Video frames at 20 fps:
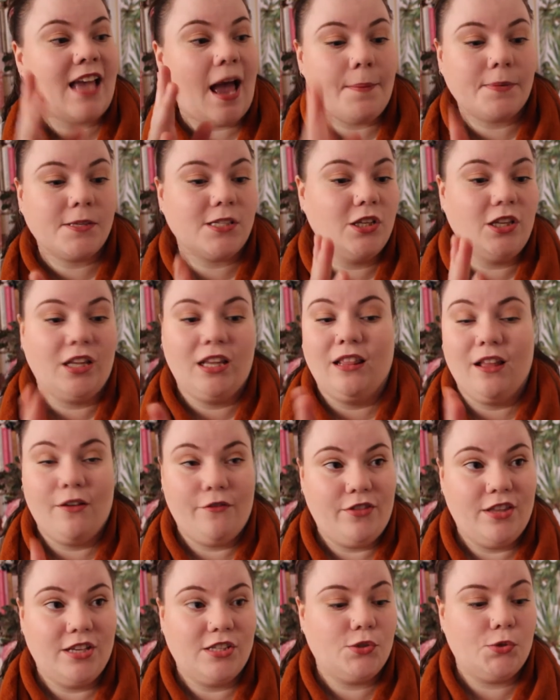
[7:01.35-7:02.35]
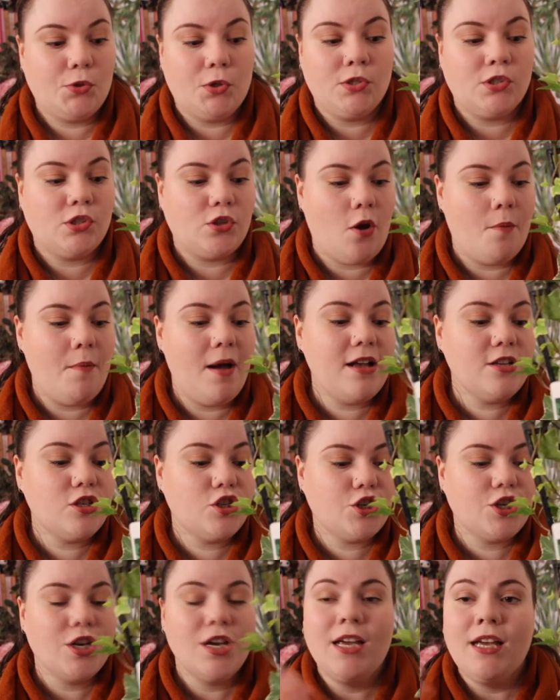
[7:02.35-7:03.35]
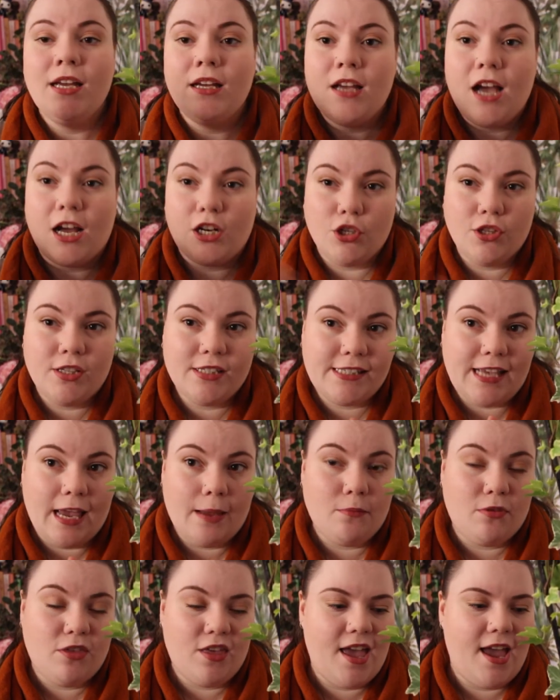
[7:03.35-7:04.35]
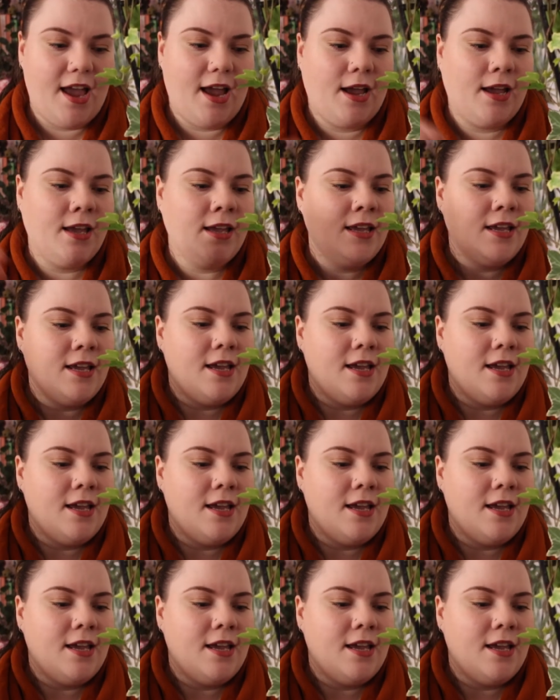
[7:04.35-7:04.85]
absolutely love this so much. I did the same thing.